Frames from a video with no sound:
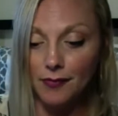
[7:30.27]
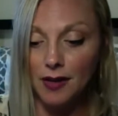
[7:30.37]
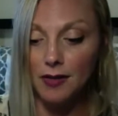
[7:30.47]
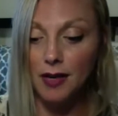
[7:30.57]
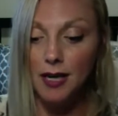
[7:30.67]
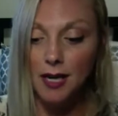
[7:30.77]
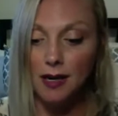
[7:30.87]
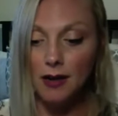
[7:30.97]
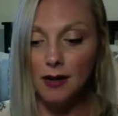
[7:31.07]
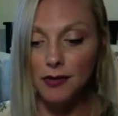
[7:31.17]
The
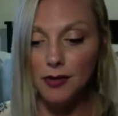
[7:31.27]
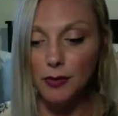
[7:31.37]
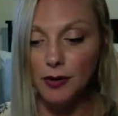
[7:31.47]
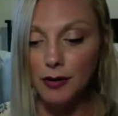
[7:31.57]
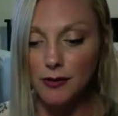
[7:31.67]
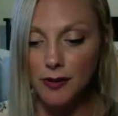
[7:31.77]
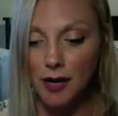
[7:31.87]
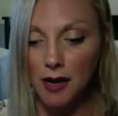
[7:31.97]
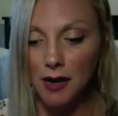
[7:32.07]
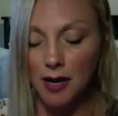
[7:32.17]
King of Swords
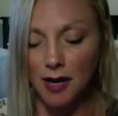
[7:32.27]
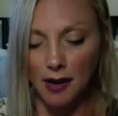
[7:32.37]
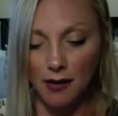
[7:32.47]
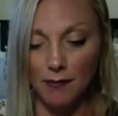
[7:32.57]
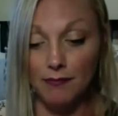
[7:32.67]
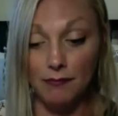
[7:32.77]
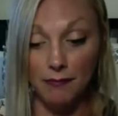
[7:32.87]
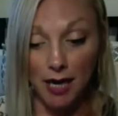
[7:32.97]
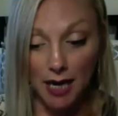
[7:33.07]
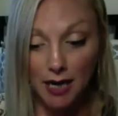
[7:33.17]

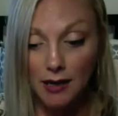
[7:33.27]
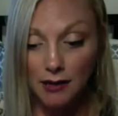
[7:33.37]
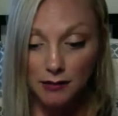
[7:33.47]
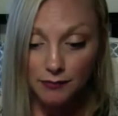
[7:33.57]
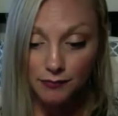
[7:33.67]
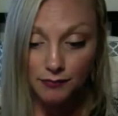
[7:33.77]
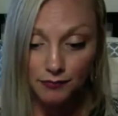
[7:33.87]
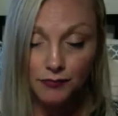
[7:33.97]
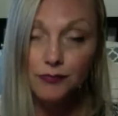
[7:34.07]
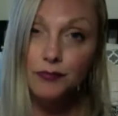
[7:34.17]
may
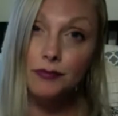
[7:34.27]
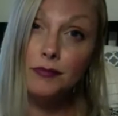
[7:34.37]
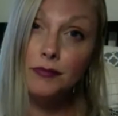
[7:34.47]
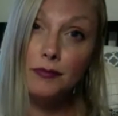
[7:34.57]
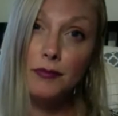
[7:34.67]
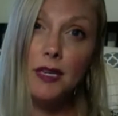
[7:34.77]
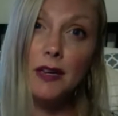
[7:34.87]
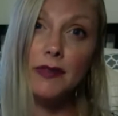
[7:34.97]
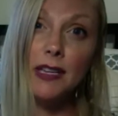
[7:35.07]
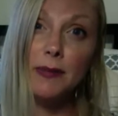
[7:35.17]

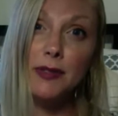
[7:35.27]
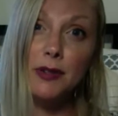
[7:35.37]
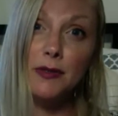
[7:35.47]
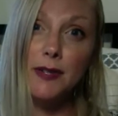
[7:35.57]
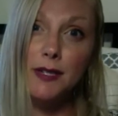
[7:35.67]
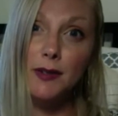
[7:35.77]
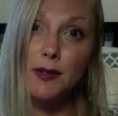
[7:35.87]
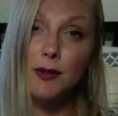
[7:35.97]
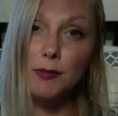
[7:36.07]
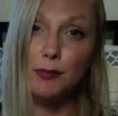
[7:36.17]
give lip
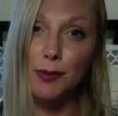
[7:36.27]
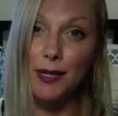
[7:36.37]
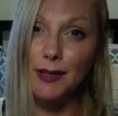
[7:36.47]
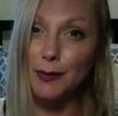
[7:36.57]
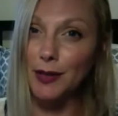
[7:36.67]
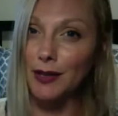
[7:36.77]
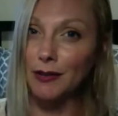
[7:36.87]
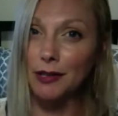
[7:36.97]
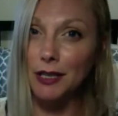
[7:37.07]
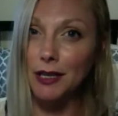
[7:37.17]
service, but when
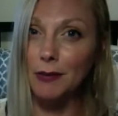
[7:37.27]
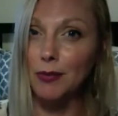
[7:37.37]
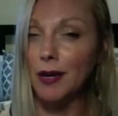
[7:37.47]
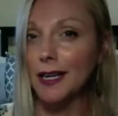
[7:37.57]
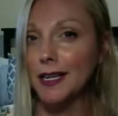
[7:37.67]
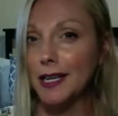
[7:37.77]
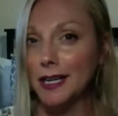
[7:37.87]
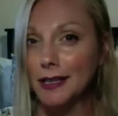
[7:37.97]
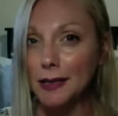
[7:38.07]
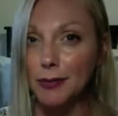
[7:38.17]
they're in the upright
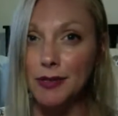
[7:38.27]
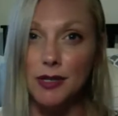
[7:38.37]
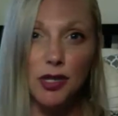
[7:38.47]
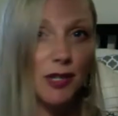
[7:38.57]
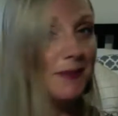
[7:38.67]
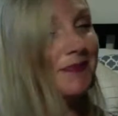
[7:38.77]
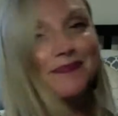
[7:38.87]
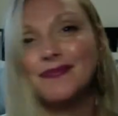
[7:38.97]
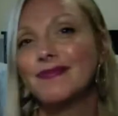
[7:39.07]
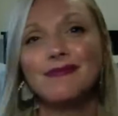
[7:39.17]
kingly position,
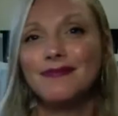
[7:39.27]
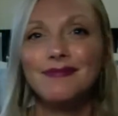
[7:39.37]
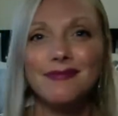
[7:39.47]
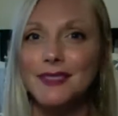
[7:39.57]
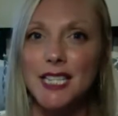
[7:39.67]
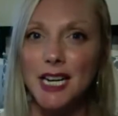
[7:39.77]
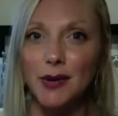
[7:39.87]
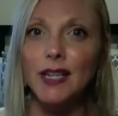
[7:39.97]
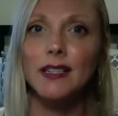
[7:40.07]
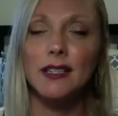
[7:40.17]

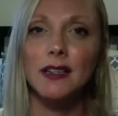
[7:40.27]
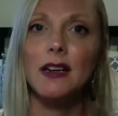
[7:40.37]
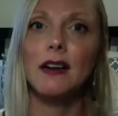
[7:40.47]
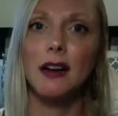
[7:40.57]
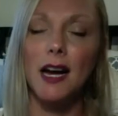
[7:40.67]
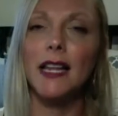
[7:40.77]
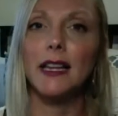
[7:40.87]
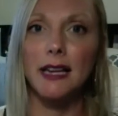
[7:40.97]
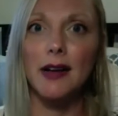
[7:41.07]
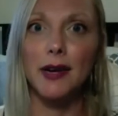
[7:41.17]
doubt it.
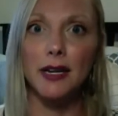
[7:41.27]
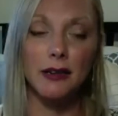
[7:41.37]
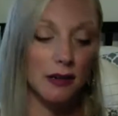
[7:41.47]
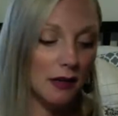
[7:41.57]
Highly doubt it.